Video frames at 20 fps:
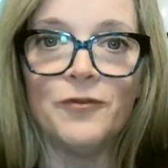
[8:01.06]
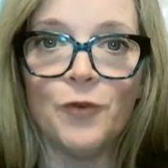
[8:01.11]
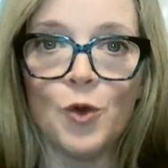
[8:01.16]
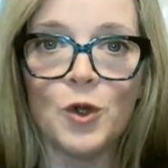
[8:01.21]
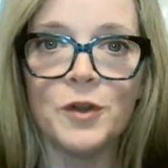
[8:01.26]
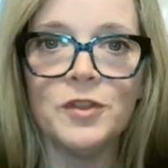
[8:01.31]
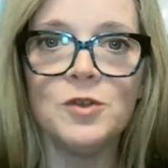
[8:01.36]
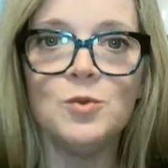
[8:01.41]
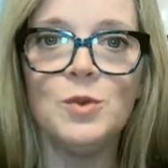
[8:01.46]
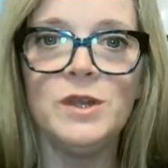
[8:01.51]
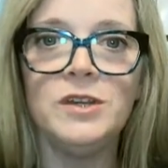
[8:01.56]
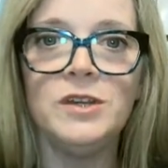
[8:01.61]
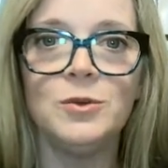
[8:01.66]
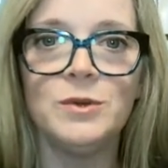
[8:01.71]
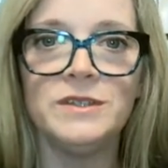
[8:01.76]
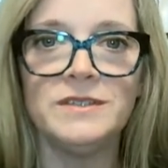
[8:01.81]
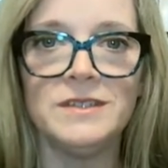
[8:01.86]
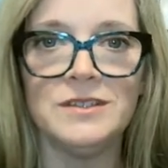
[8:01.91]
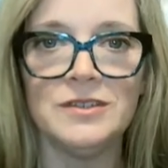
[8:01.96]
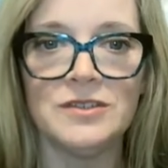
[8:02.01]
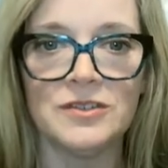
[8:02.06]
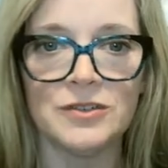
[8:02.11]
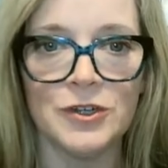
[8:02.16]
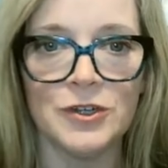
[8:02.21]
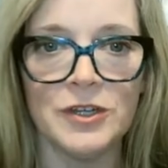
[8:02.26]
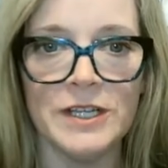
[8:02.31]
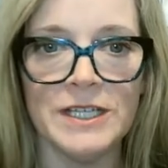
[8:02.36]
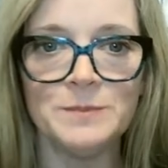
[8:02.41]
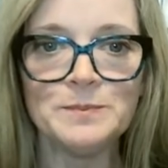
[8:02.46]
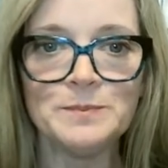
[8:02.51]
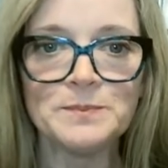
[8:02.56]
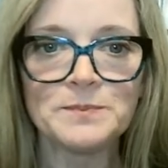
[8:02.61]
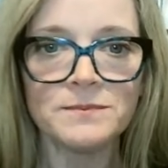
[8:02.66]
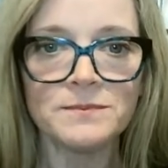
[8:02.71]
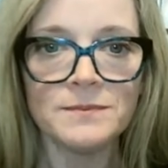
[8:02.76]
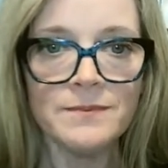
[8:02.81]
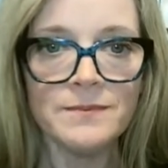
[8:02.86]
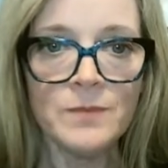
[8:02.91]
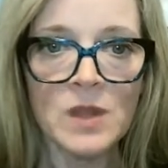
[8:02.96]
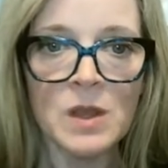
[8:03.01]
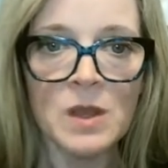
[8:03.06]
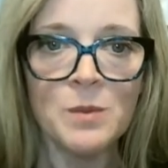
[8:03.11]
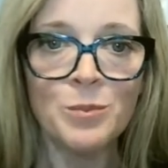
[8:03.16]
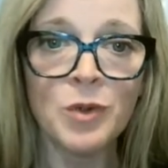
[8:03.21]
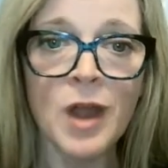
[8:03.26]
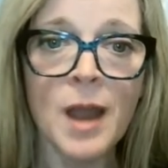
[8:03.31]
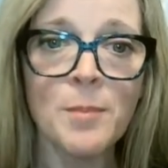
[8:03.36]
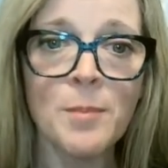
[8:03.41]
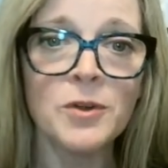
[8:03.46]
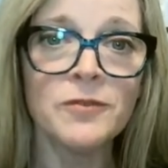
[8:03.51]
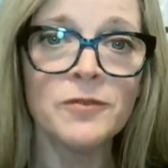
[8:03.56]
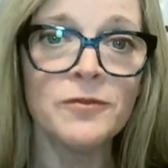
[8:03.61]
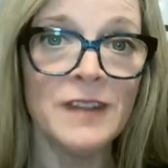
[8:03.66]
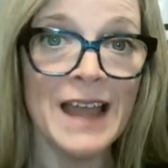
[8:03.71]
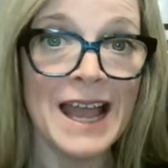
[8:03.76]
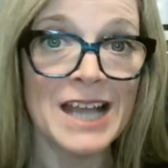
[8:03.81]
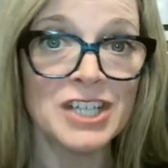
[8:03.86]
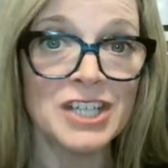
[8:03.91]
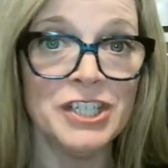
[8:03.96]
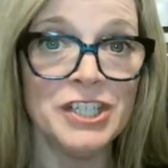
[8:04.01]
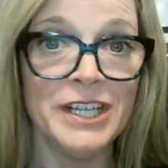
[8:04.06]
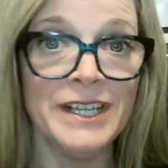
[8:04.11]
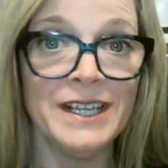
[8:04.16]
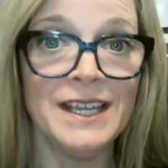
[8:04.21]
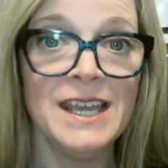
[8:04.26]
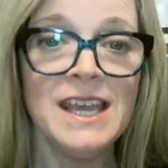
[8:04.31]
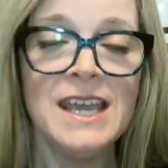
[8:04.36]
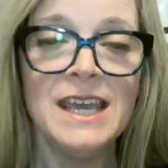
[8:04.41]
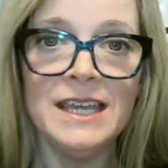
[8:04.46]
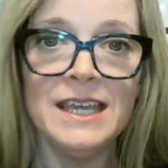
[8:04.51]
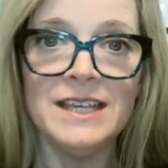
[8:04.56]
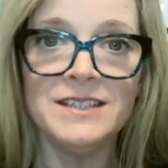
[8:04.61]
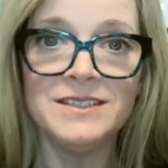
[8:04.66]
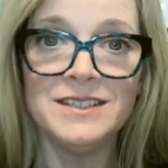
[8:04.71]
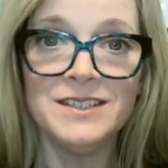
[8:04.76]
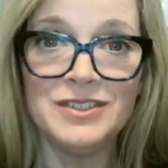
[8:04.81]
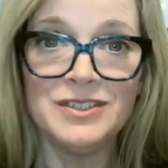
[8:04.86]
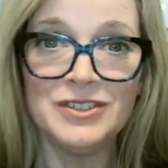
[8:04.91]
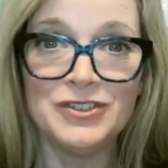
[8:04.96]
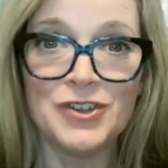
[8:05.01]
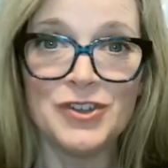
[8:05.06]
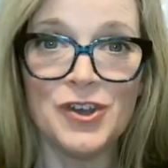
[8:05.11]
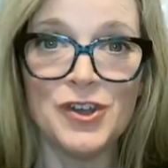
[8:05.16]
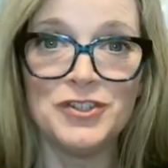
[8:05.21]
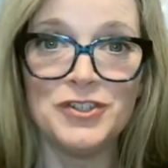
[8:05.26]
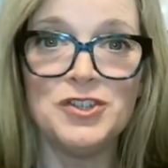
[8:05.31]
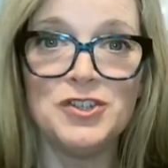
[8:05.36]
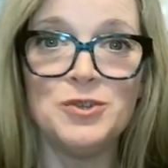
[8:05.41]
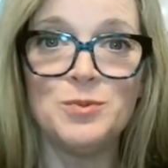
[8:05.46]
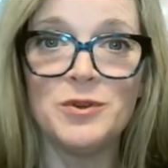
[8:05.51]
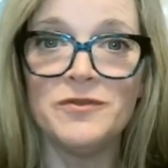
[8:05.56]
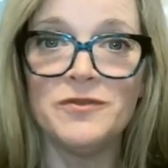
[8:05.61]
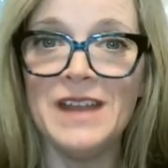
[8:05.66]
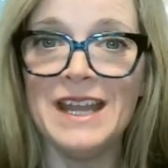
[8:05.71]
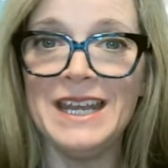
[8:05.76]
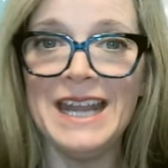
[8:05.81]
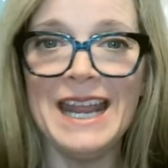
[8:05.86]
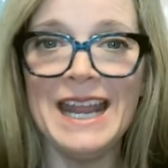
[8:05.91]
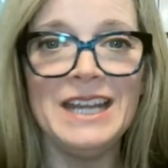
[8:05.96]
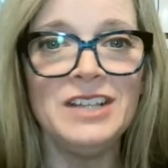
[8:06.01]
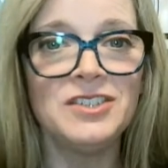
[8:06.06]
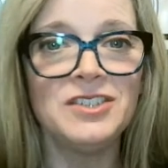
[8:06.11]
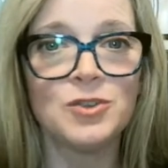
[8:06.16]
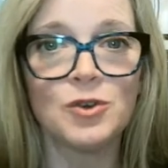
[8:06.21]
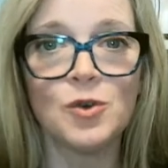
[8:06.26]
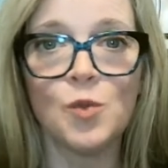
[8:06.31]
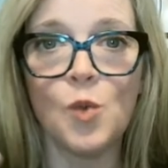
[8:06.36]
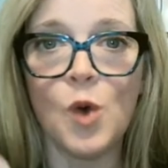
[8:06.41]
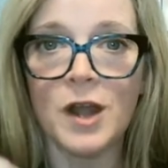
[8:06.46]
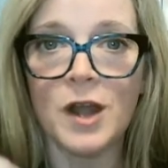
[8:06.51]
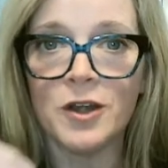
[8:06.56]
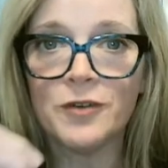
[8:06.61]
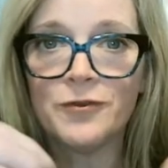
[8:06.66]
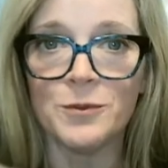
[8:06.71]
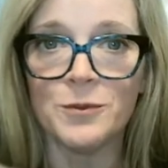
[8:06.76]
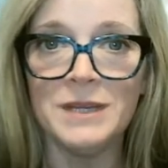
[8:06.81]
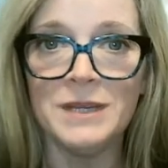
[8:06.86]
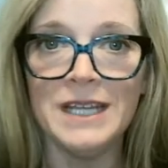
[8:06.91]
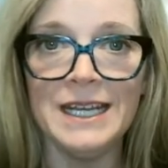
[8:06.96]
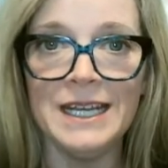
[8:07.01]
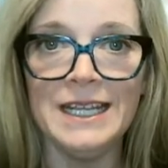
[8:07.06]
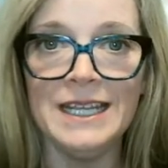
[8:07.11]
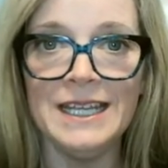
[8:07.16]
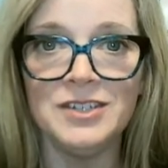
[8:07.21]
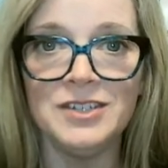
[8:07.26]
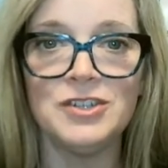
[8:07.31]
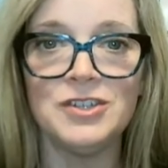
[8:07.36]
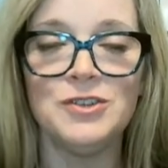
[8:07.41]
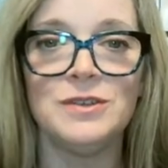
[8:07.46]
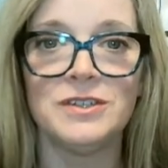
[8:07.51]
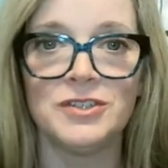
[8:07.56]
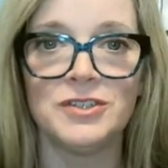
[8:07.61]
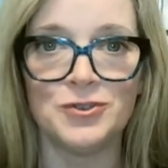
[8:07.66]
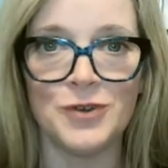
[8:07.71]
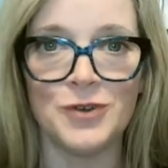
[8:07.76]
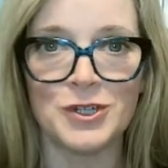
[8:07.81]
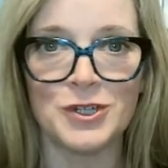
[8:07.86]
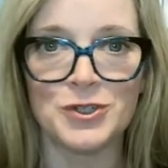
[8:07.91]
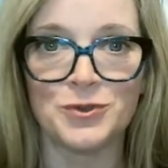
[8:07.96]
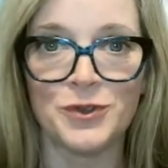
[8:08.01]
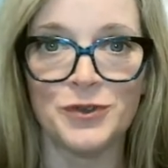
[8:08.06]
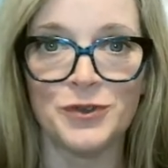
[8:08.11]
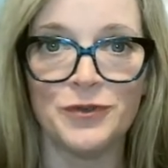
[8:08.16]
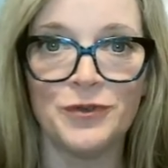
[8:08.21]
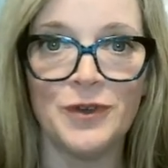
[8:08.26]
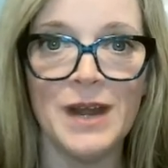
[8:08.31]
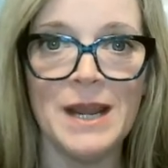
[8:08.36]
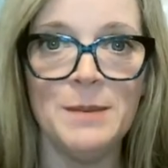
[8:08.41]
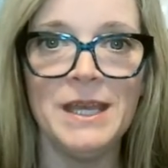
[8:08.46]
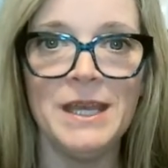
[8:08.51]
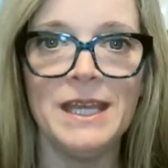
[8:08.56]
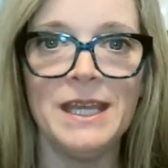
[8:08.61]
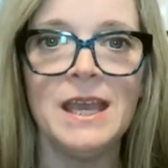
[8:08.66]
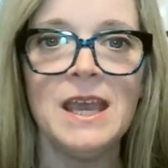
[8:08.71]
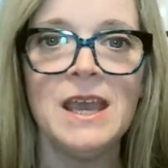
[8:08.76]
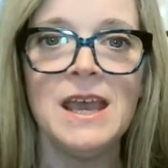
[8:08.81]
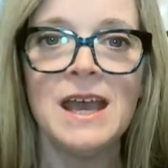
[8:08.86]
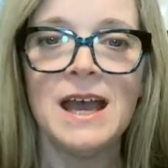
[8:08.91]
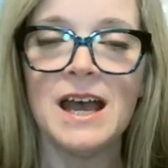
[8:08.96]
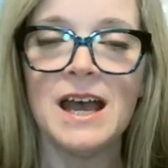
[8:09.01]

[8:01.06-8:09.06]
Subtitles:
before the window is inserted, proper flashing is installed to prevent any sort of water from getting into the structural framing.